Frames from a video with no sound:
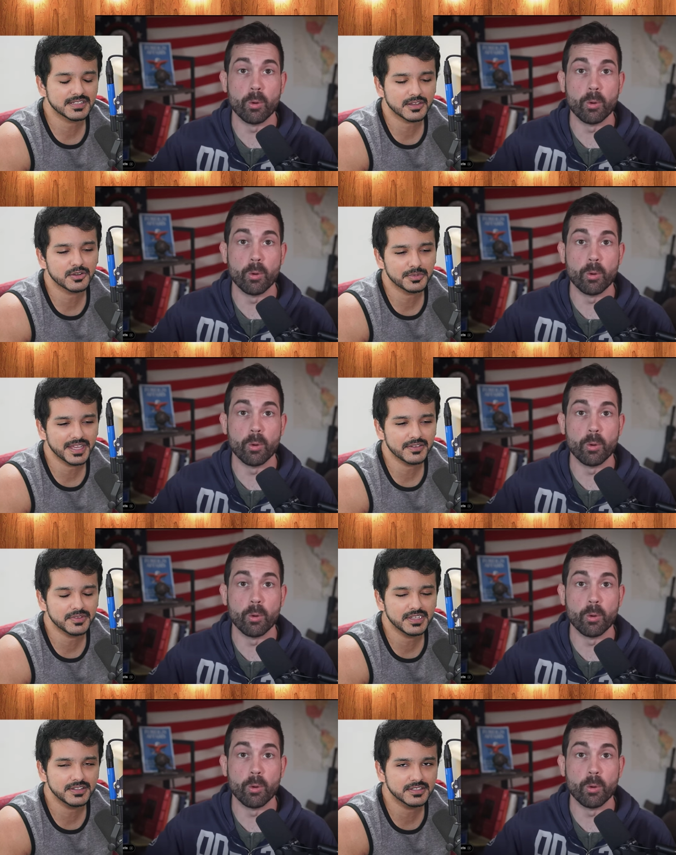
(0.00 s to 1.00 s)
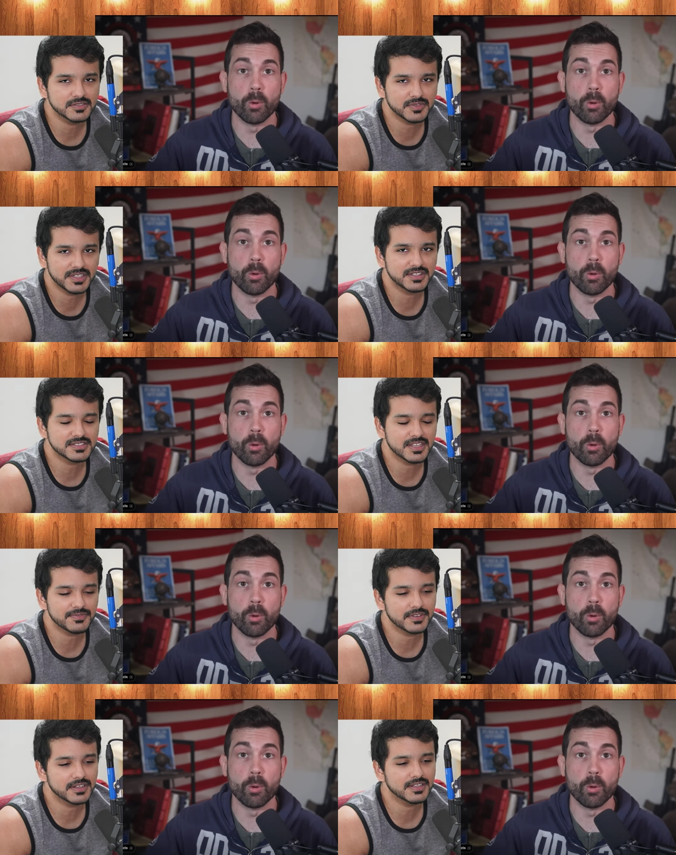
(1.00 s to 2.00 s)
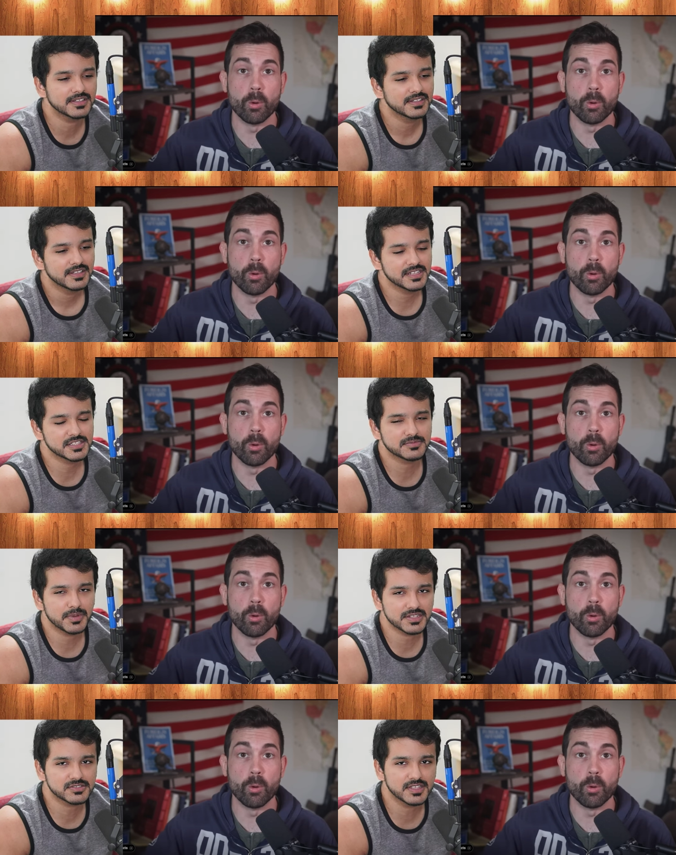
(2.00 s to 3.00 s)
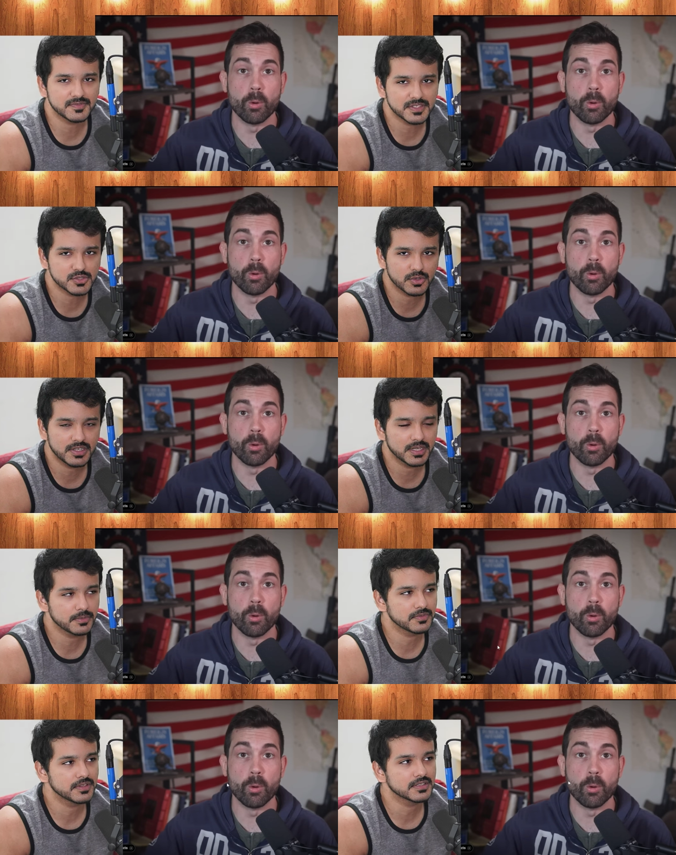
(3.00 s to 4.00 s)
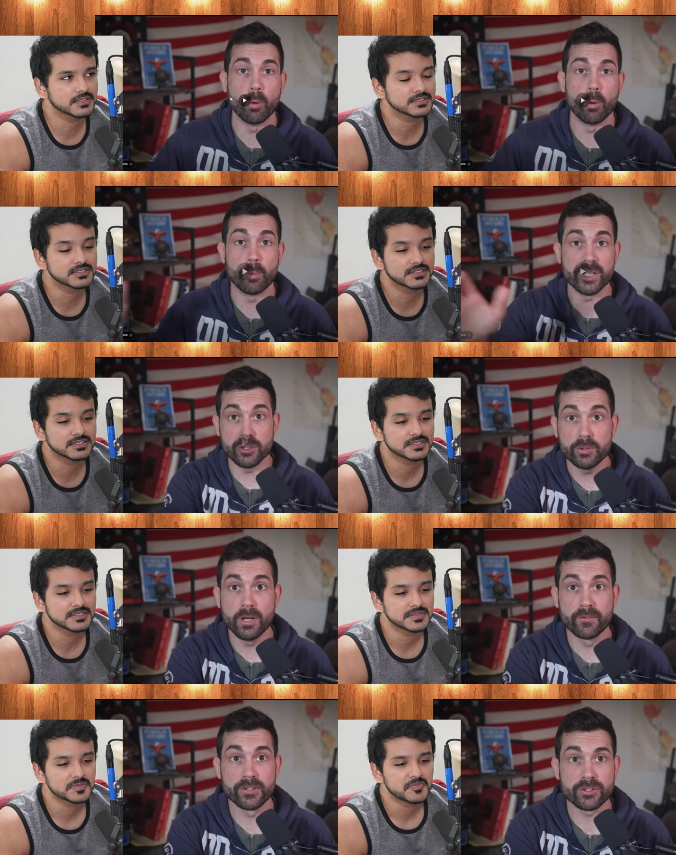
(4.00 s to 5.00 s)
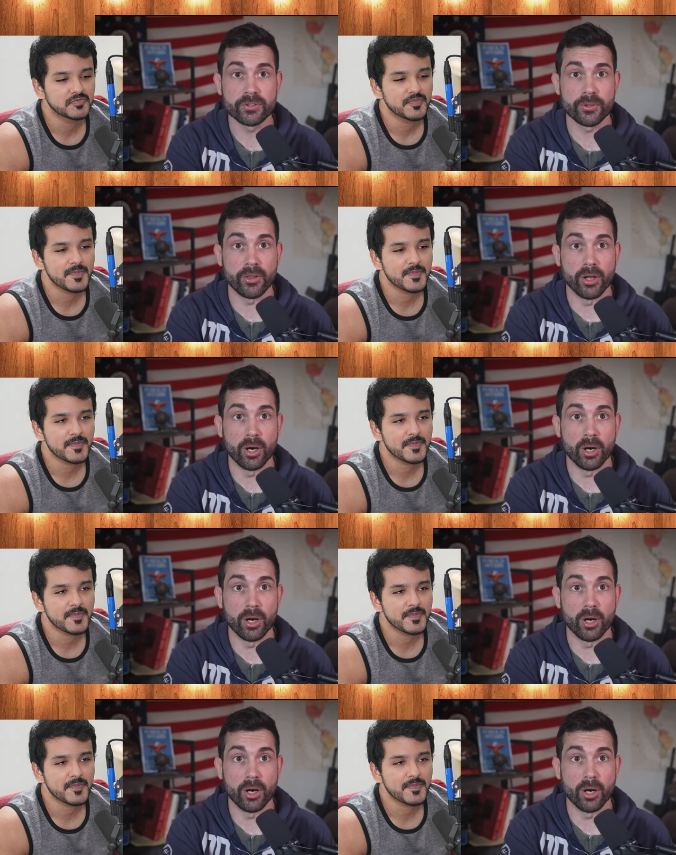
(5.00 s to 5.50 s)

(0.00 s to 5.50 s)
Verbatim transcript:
Speaker 1: is, they're going to be, yeah, we need this. We need this, definitely. And it's better safe than sorry type of thing. What we do know for certain,